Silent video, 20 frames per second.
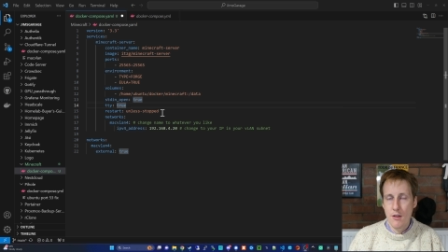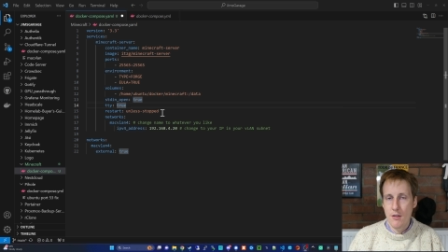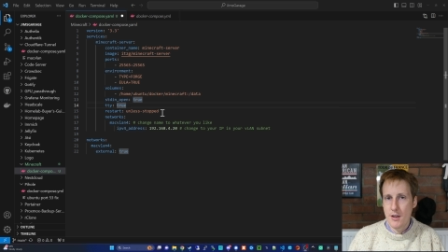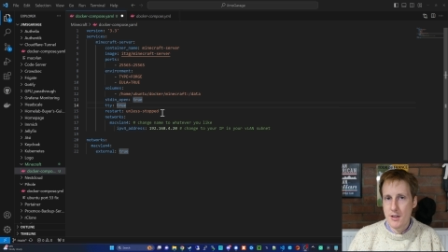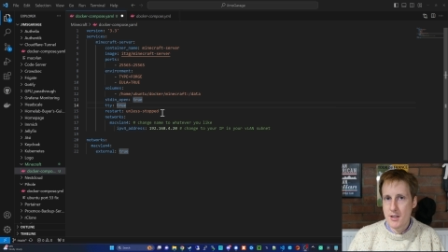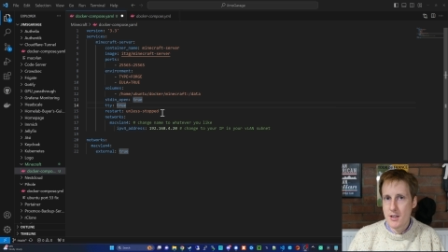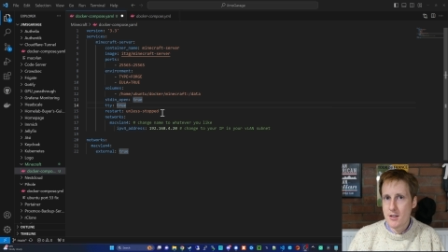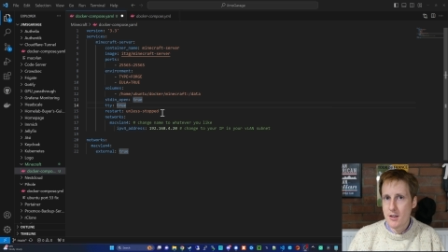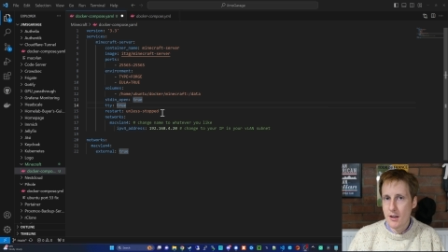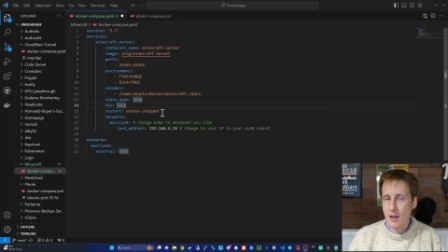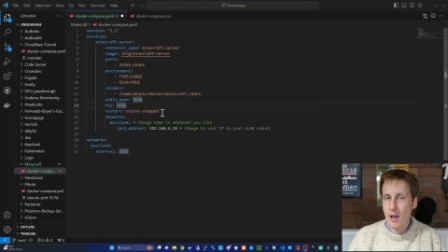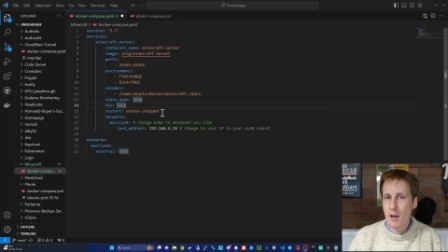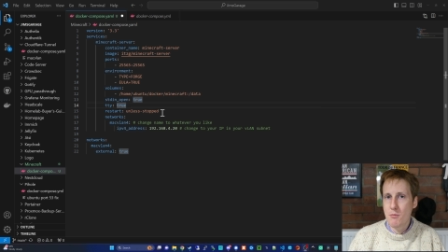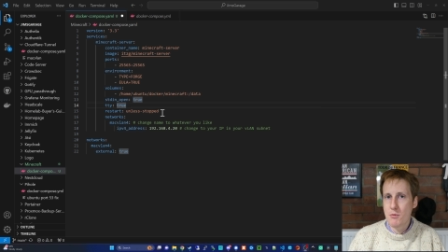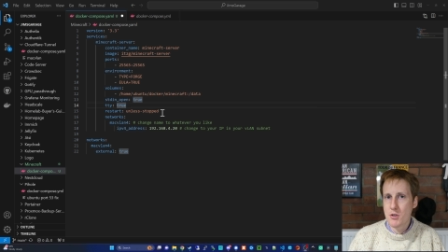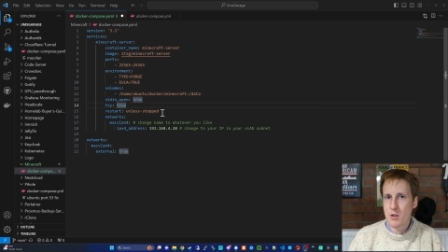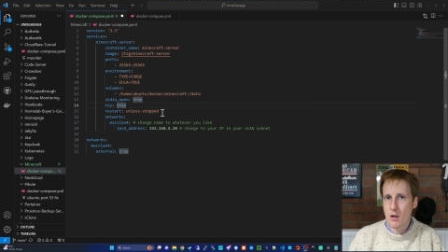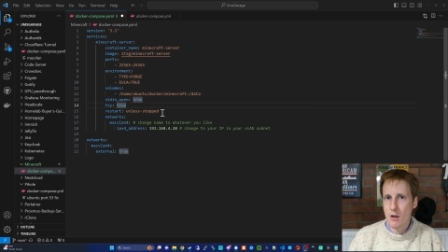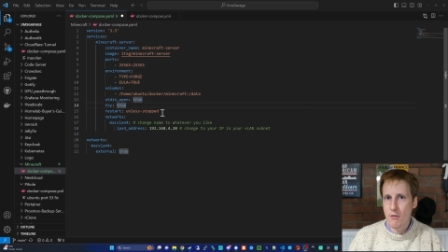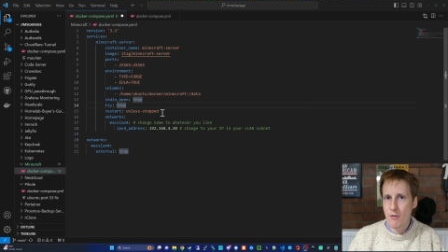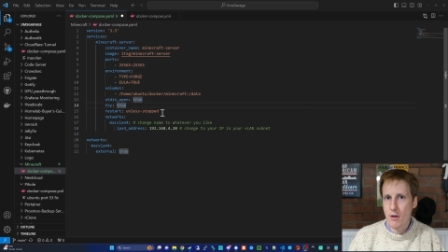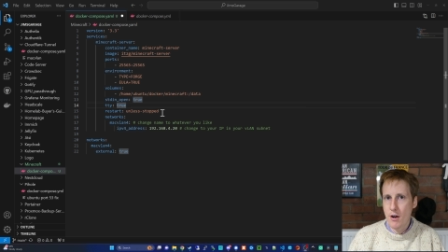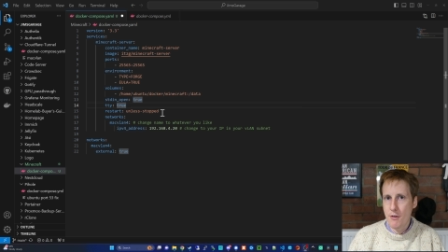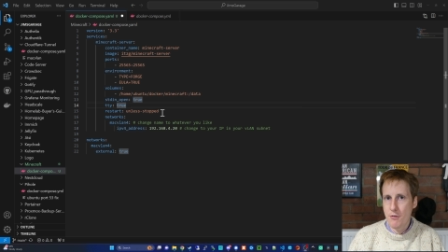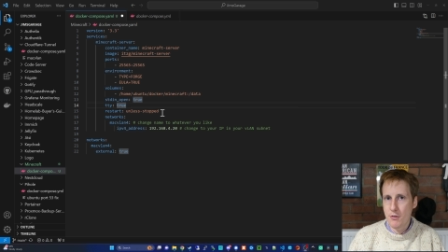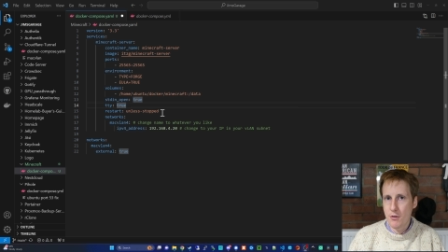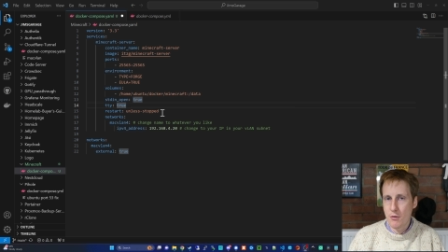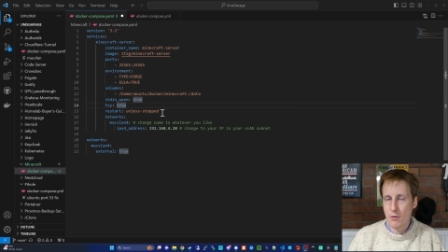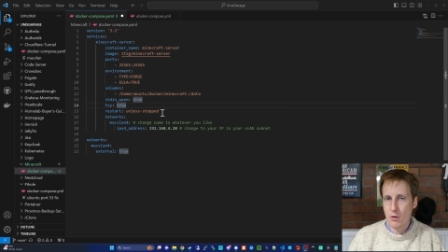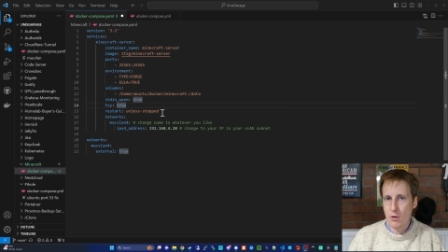This is a game server
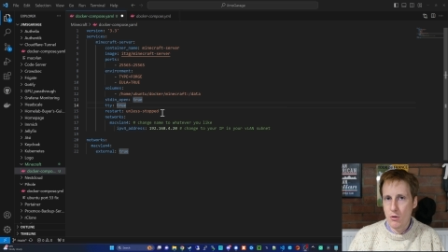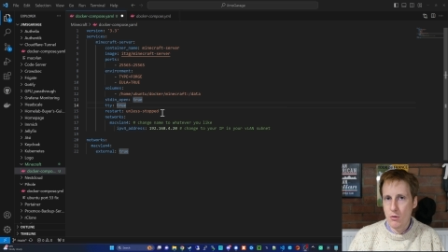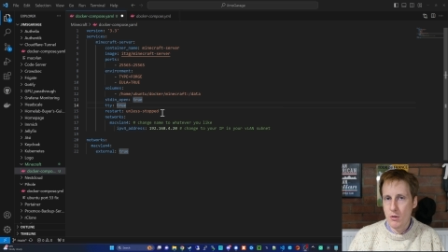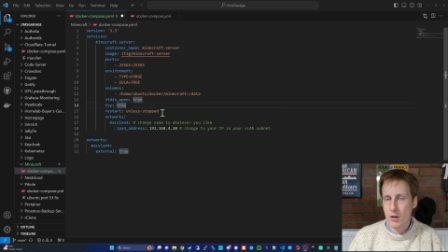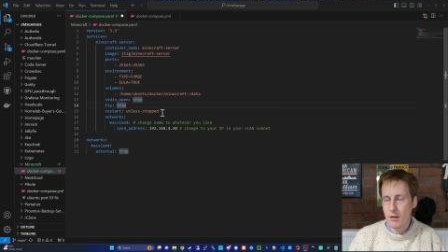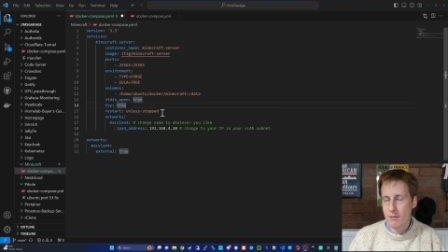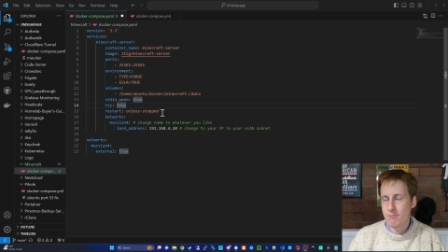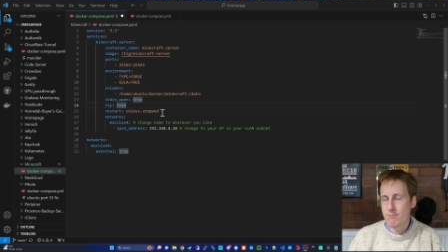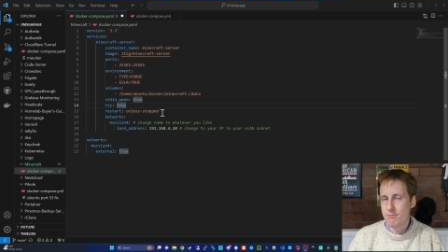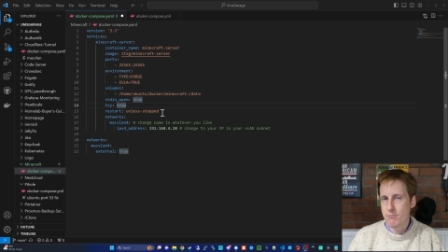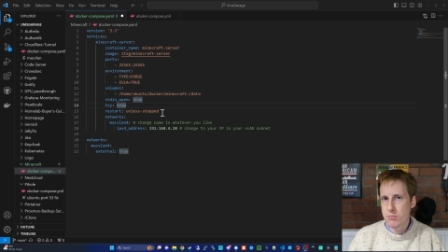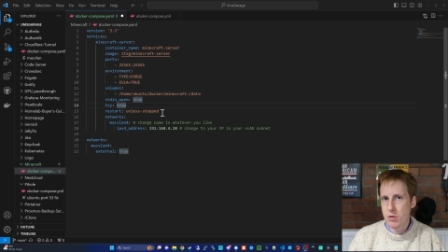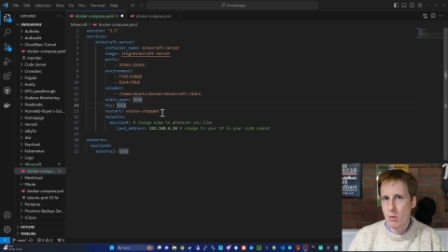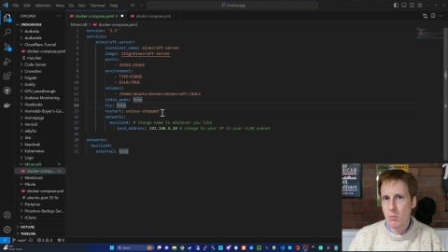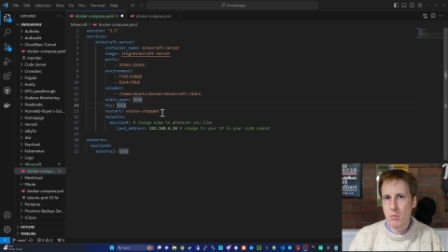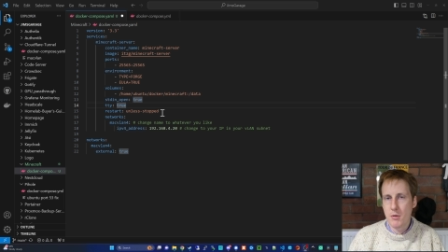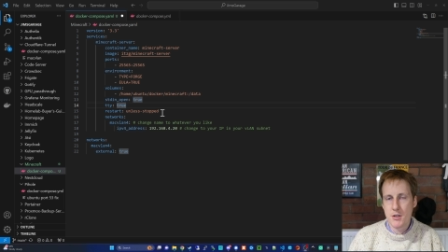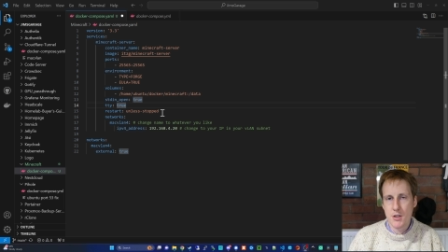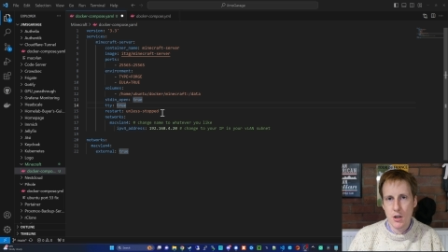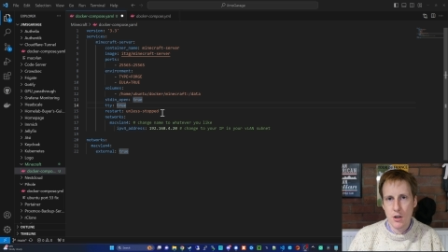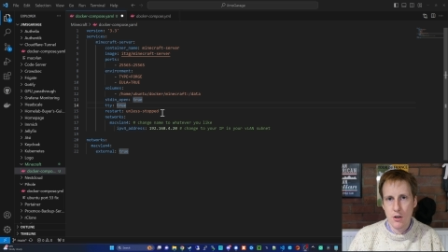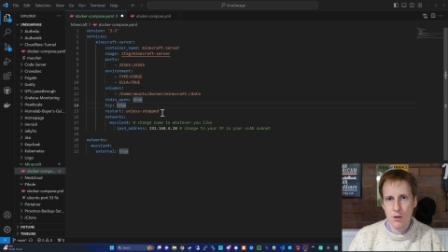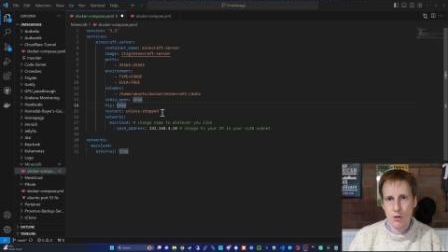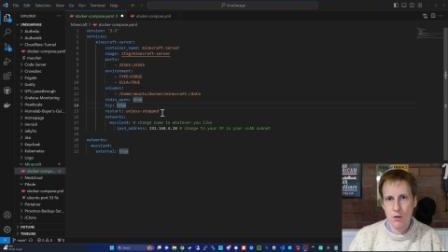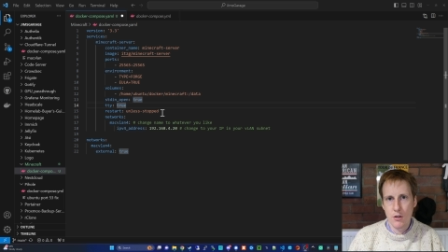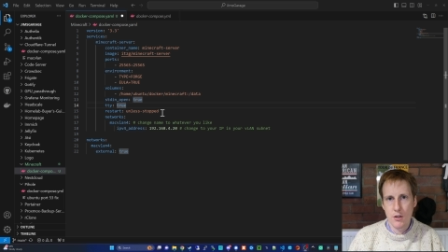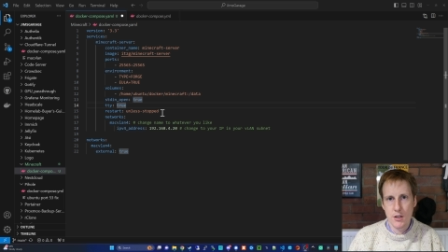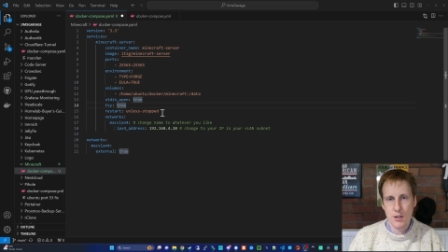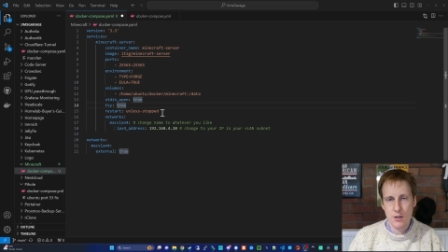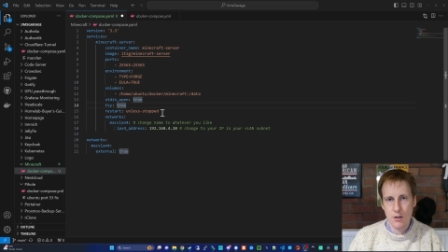after all, and probably
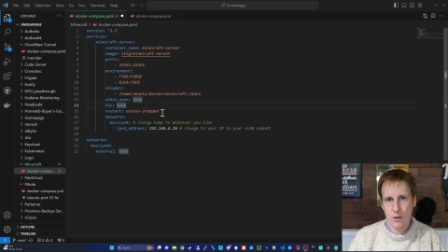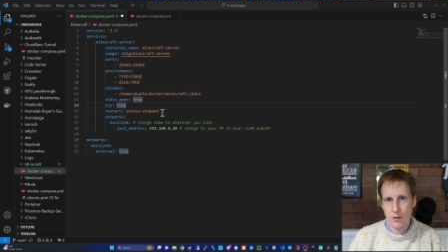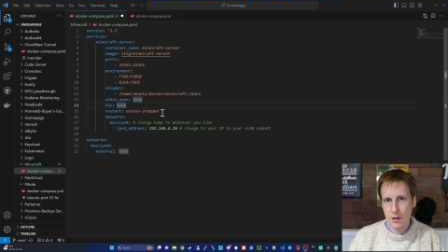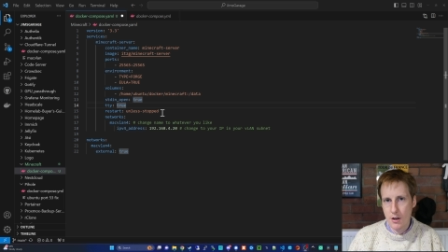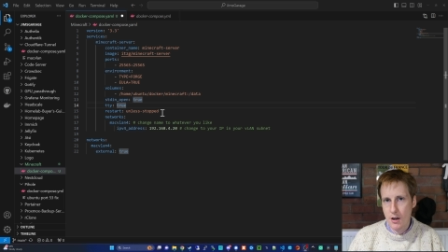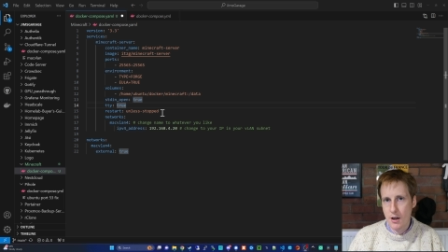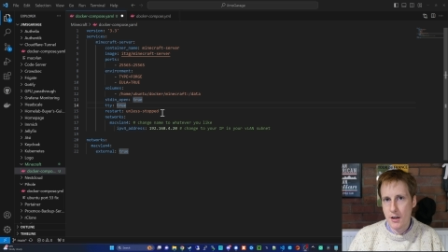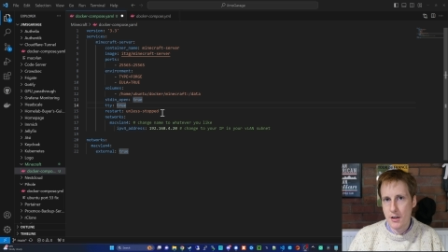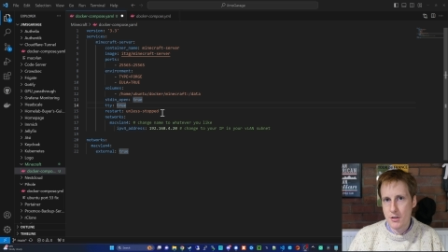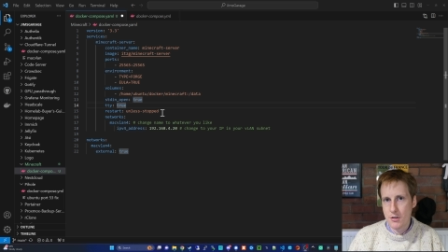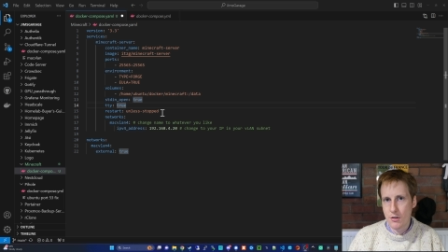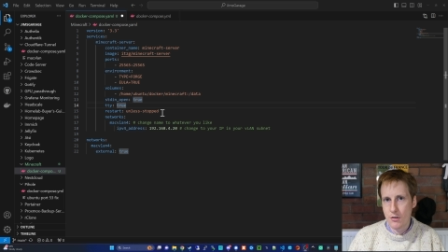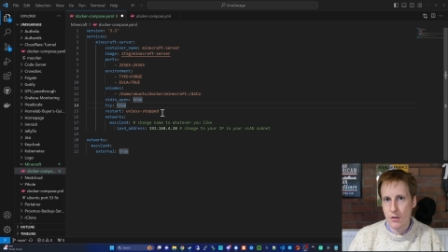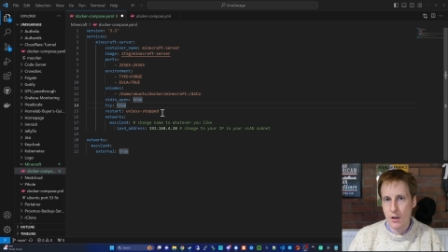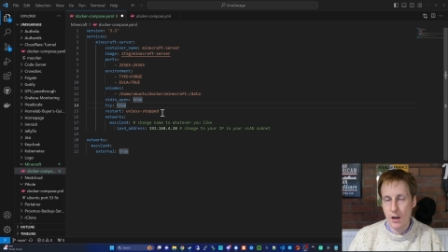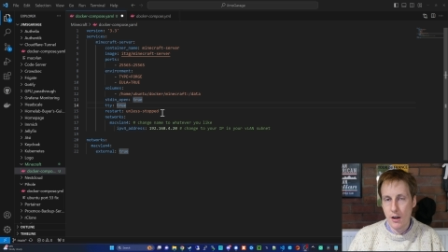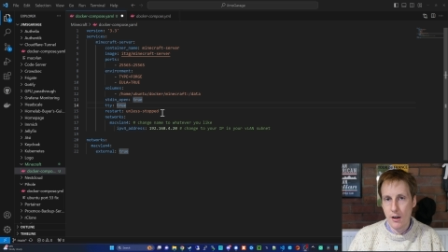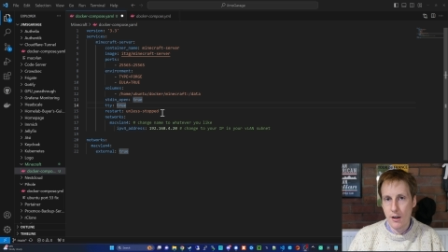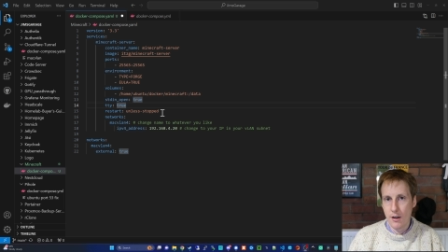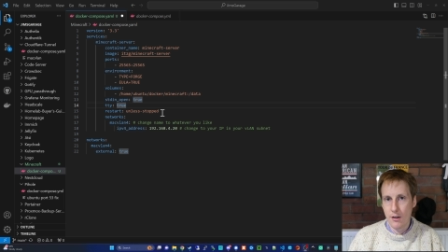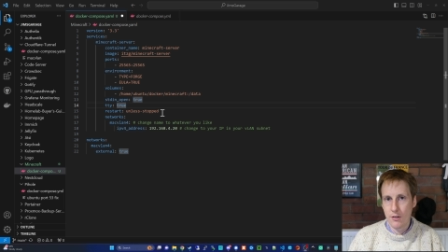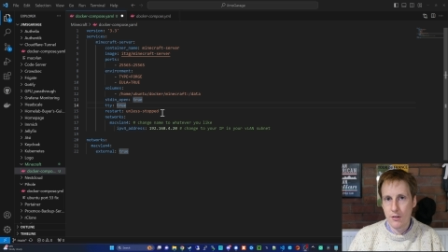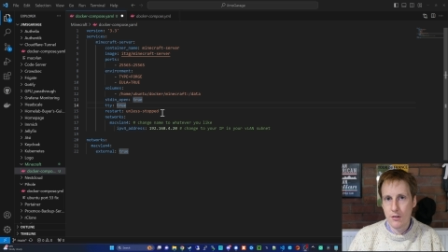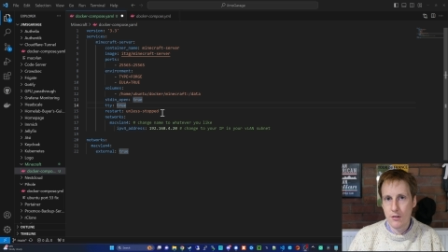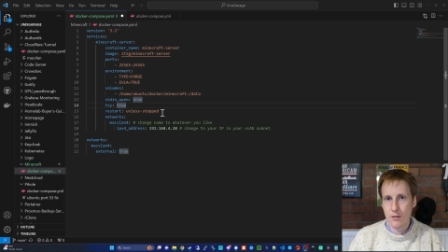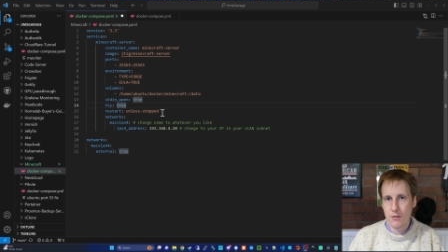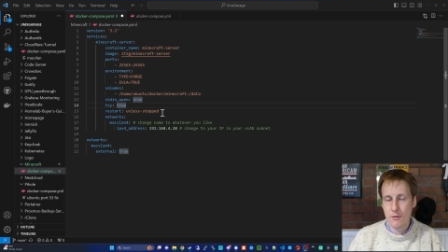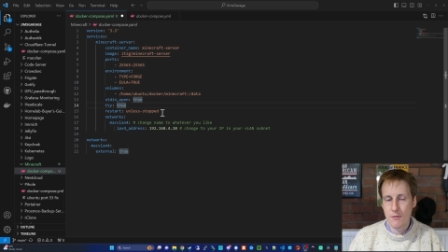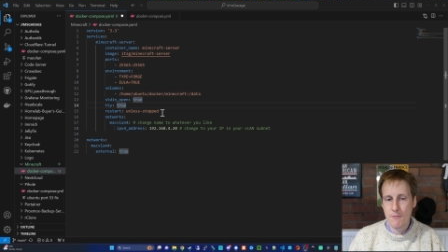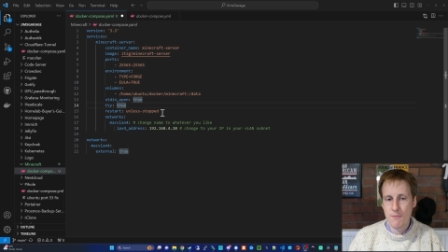security is not the highest on that
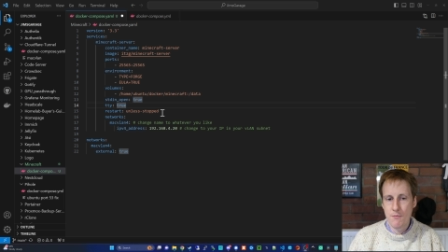list.